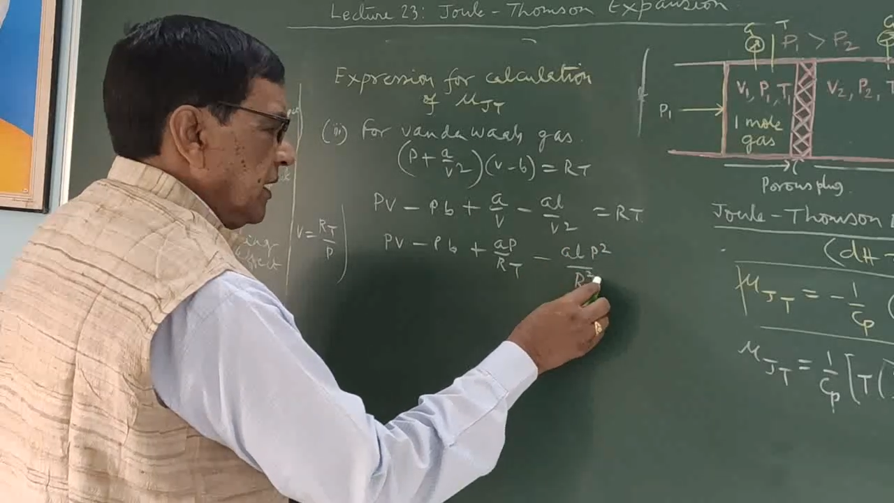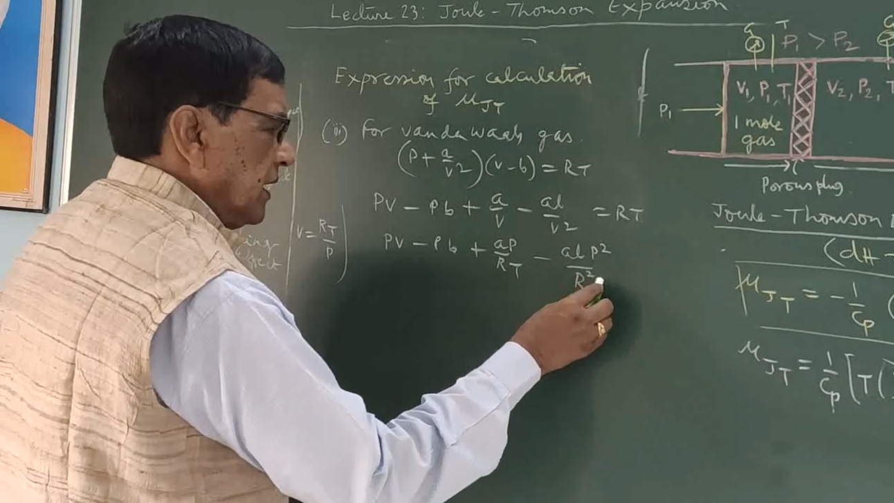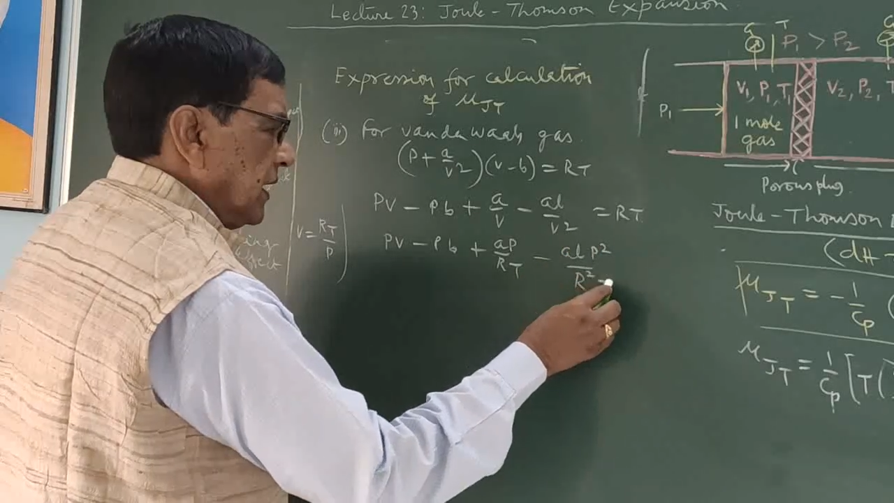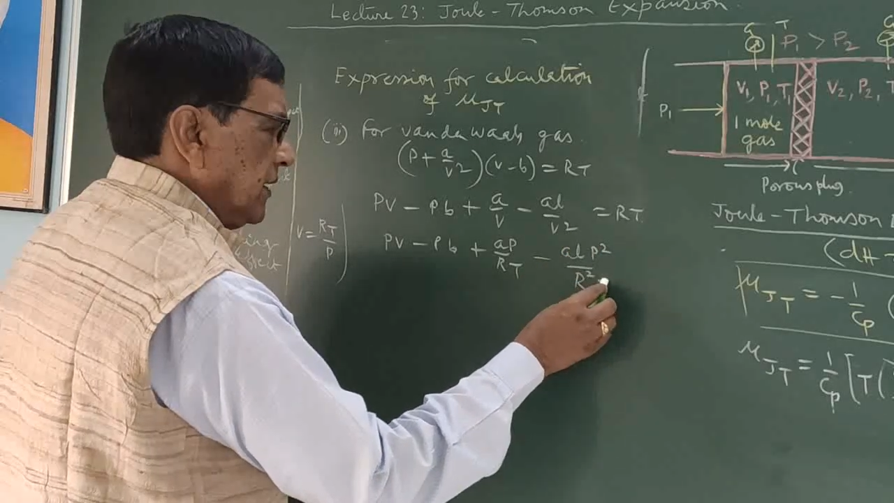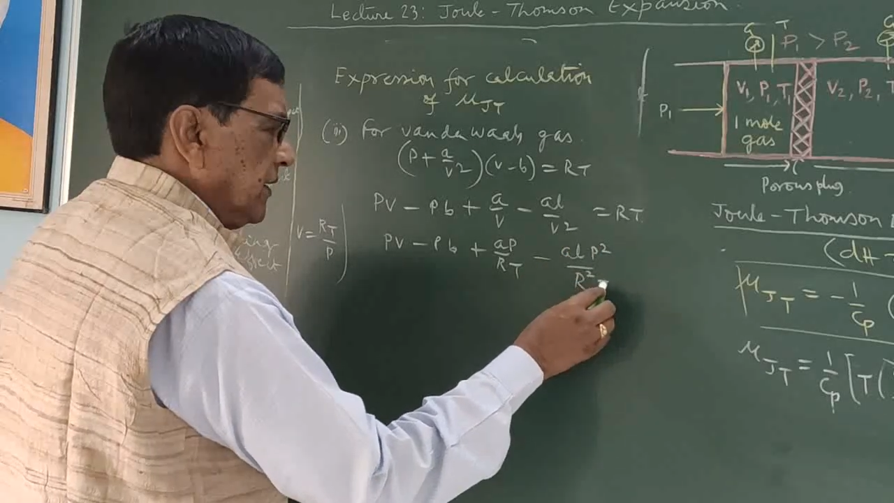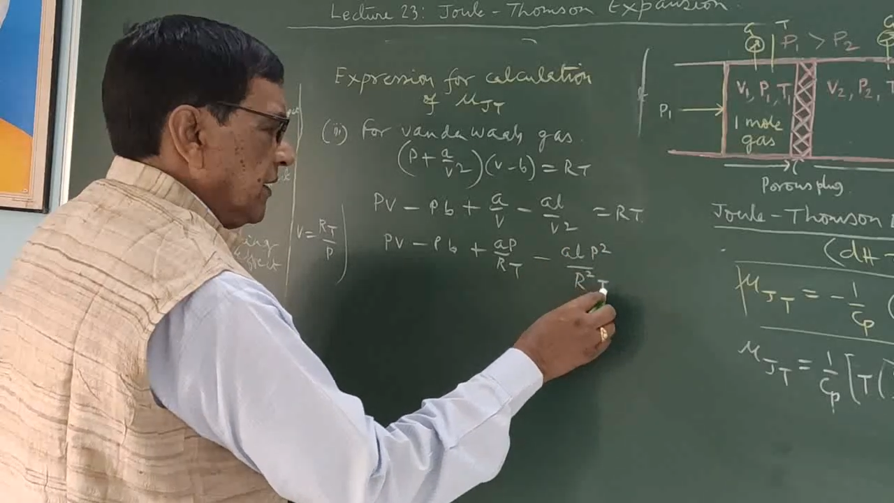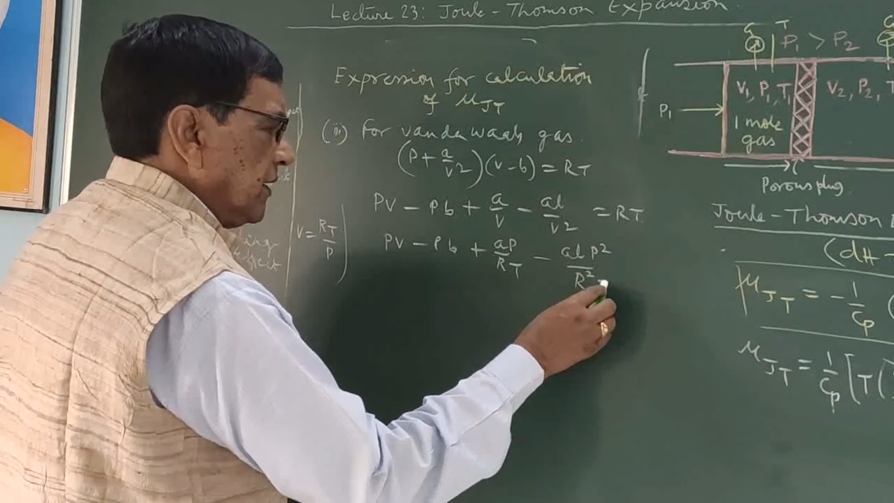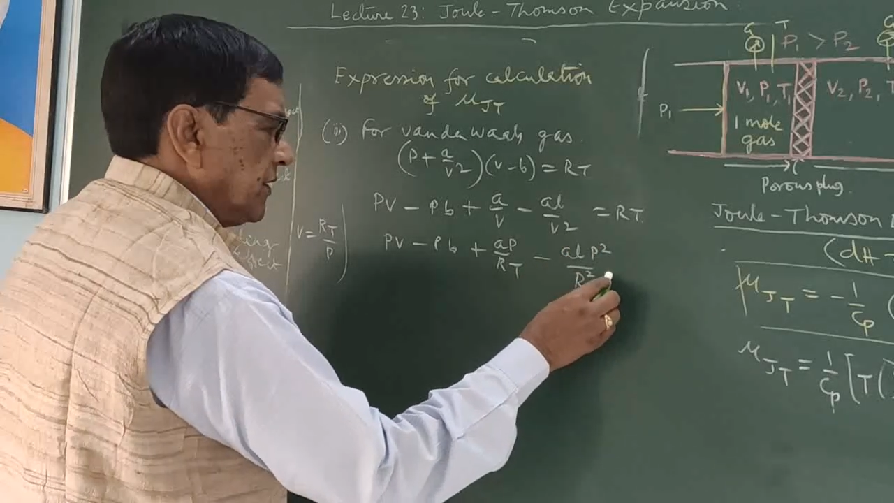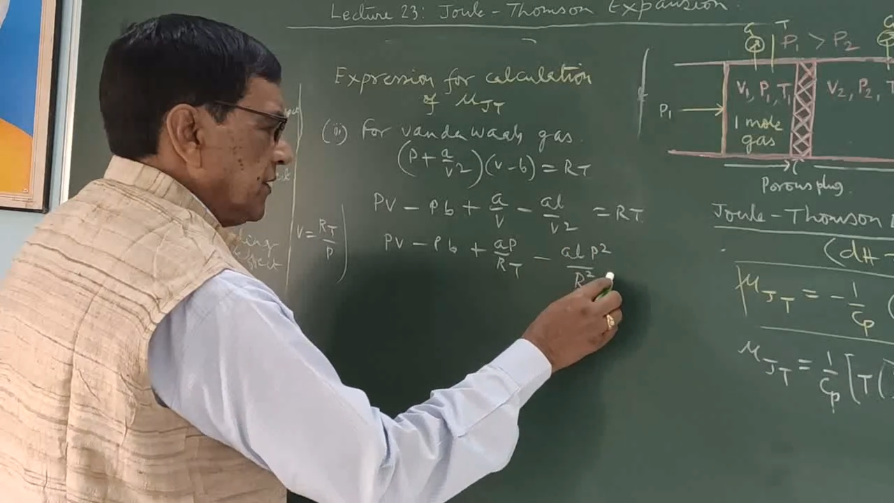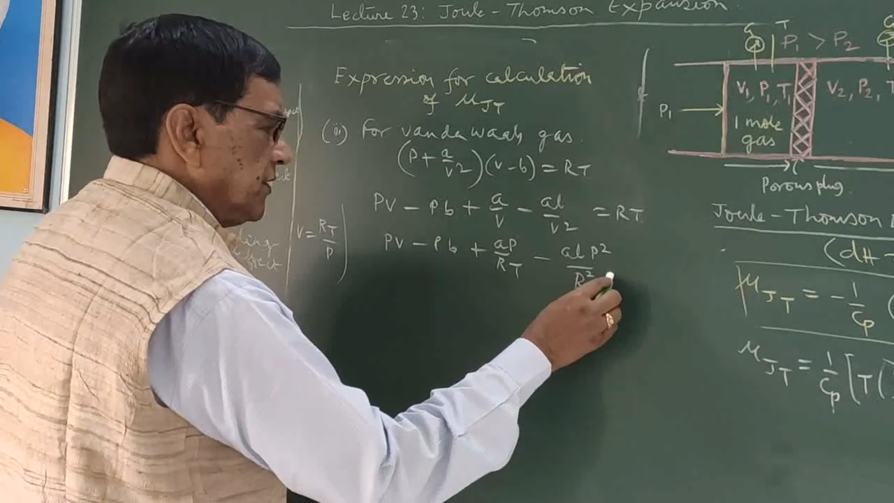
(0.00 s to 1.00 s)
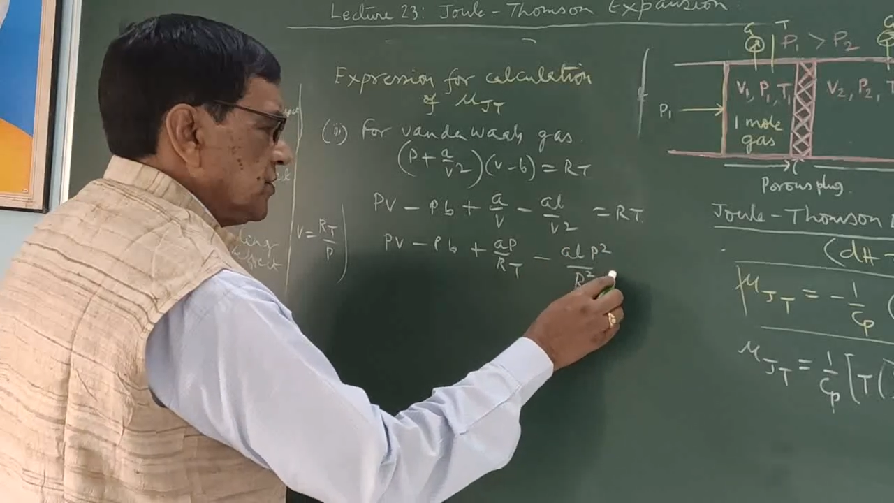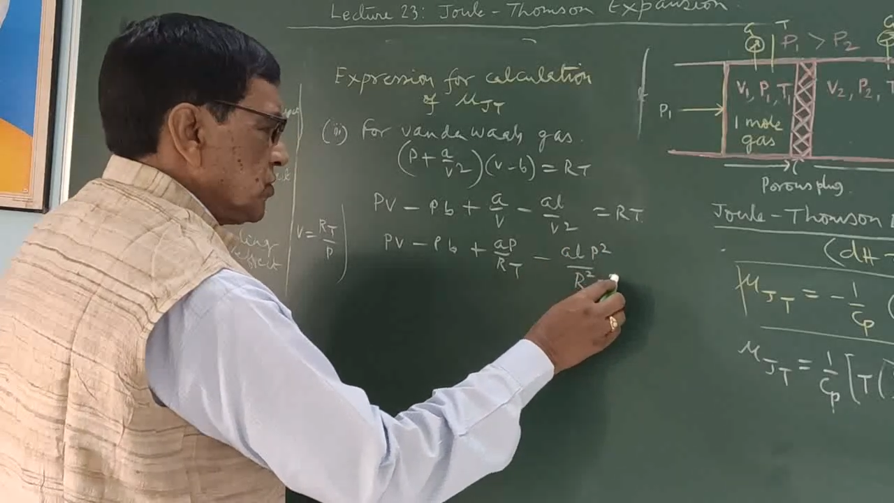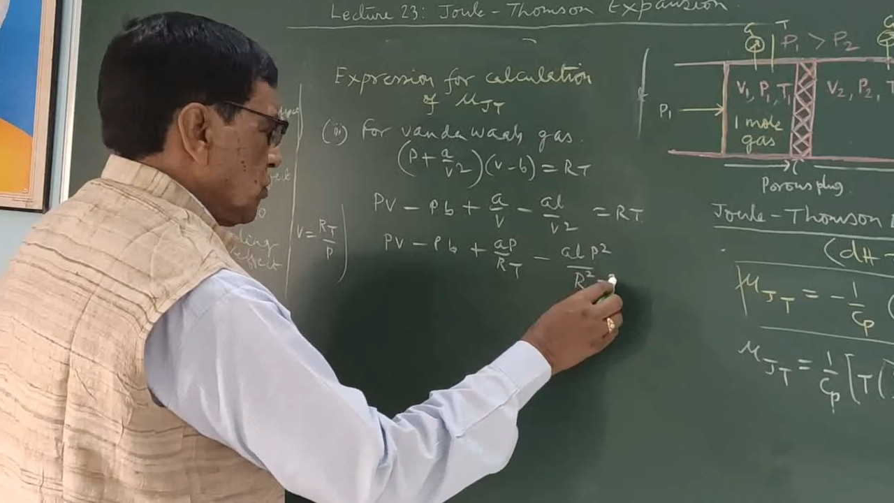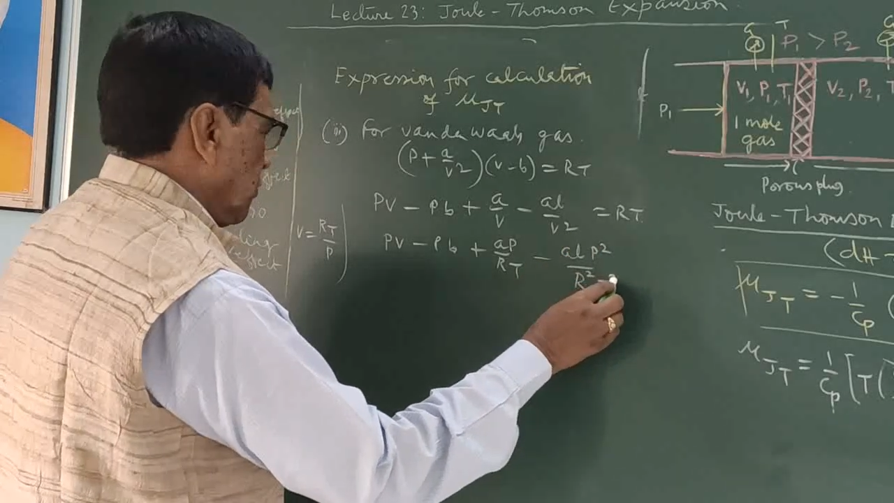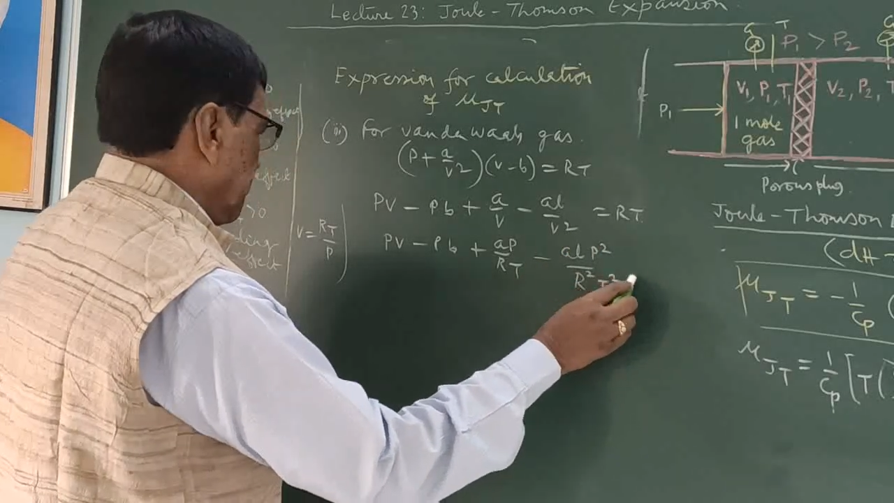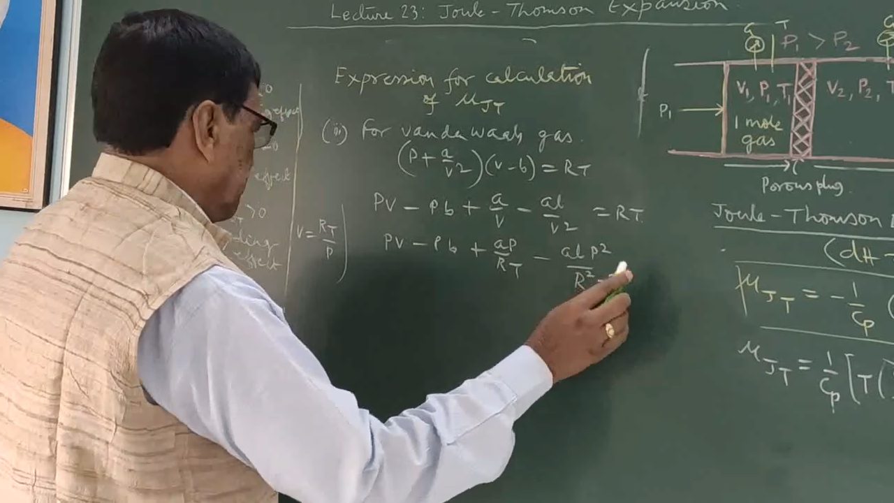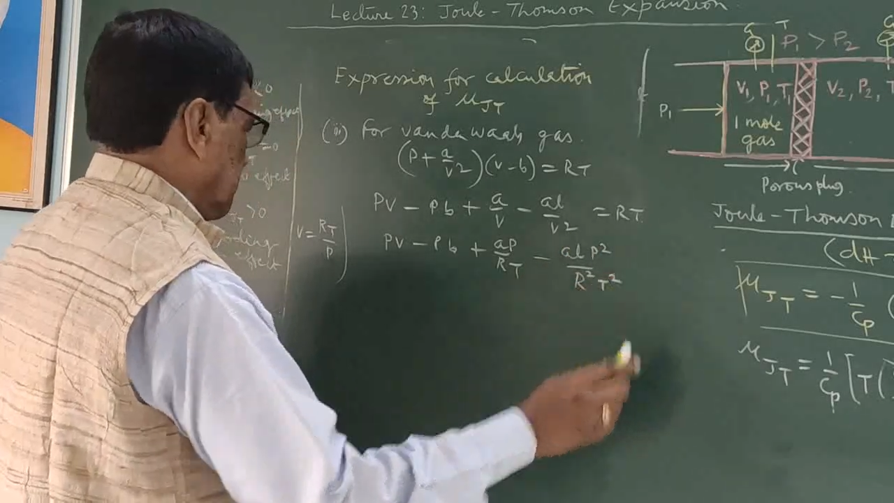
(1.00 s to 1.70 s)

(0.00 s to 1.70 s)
and T square,